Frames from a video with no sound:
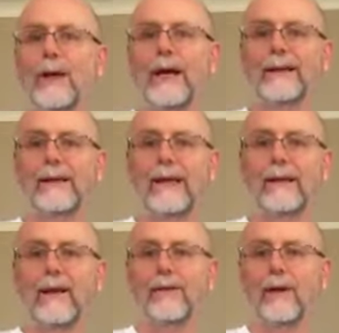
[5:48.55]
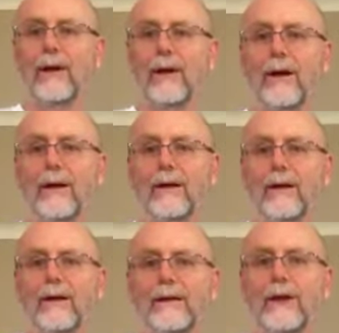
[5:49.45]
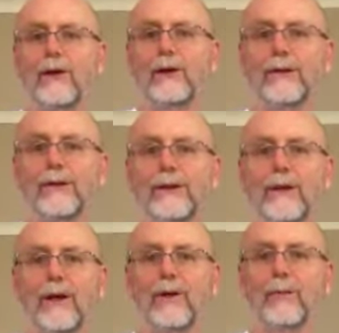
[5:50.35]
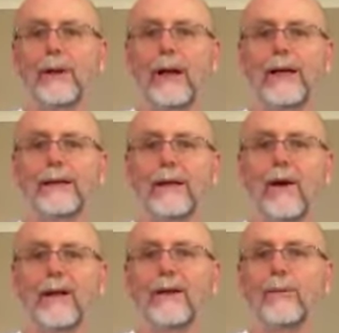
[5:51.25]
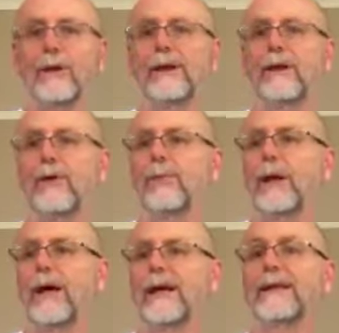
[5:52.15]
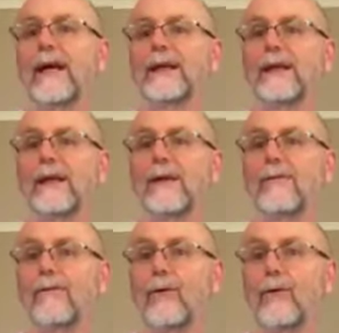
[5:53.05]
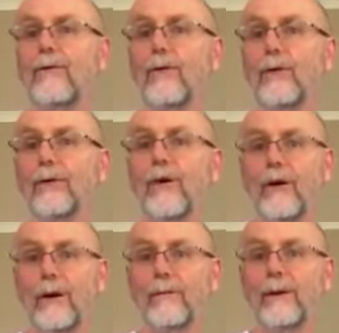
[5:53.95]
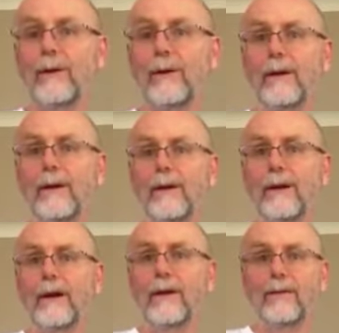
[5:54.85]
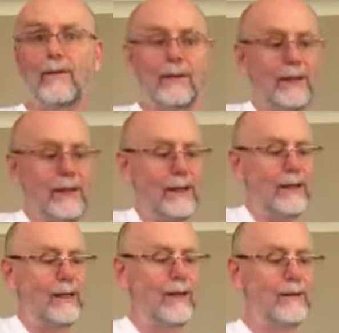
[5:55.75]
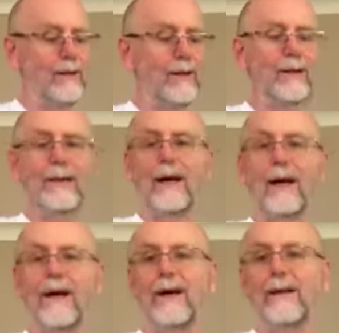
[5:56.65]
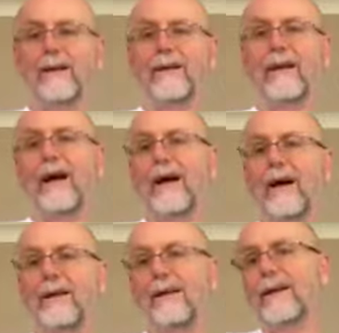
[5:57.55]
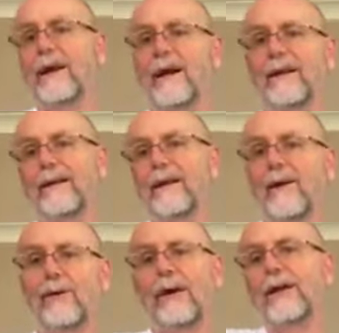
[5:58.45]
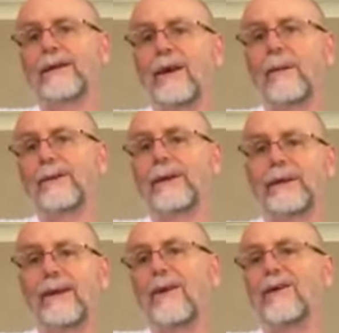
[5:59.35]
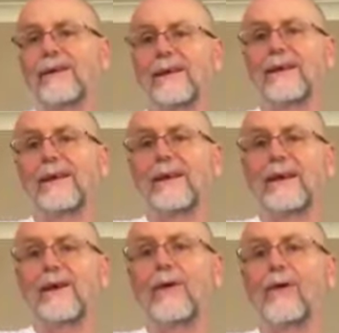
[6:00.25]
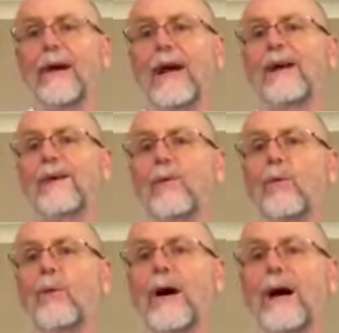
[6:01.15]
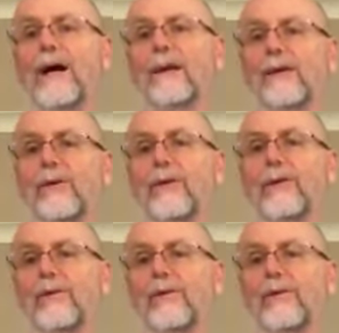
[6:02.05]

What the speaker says: players out there, a lot of social sort of uke players, a lot of the music you play is actually in 4/4 time. All of the, da, da, da, da, all those types of songs, they're all counted 1, 2,